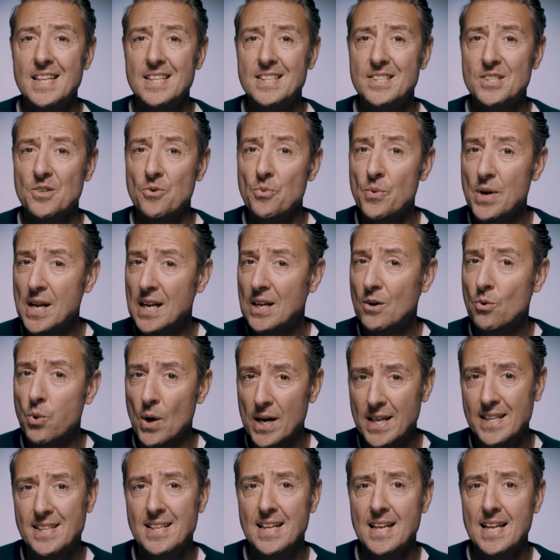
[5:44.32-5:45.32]
it's a real
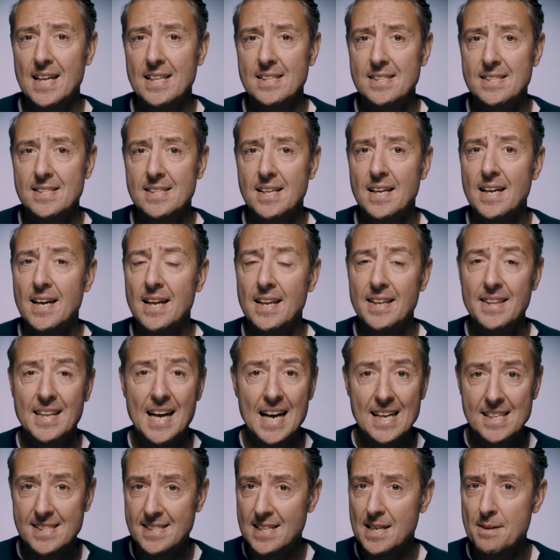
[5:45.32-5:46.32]
quality lens,
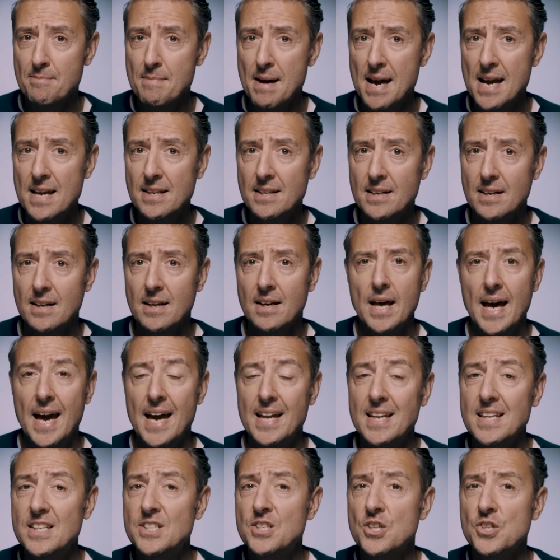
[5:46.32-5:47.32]
nicely made
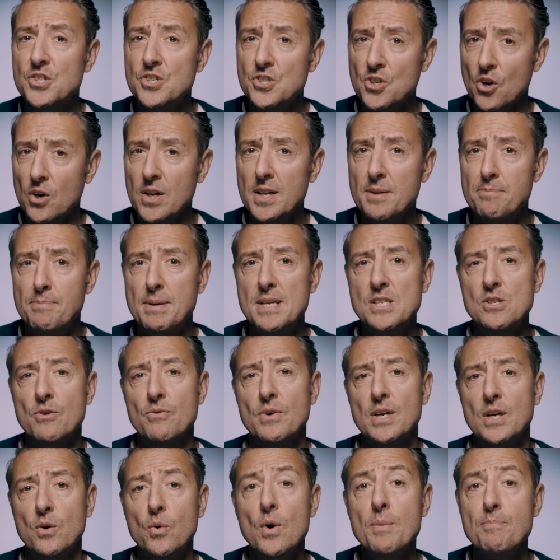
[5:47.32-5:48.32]
and it's a solid piece of
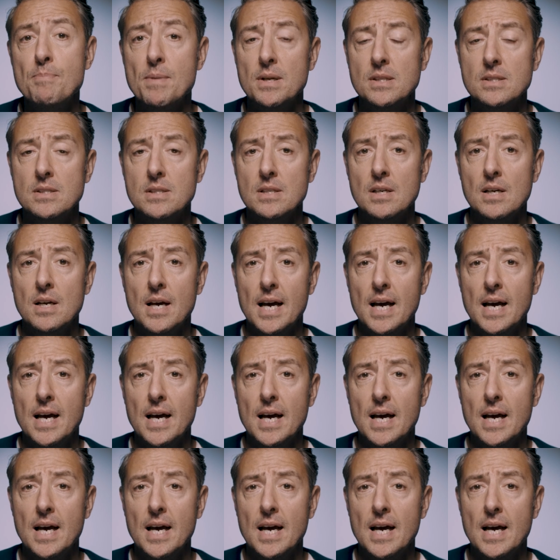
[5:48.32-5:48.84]
equipment.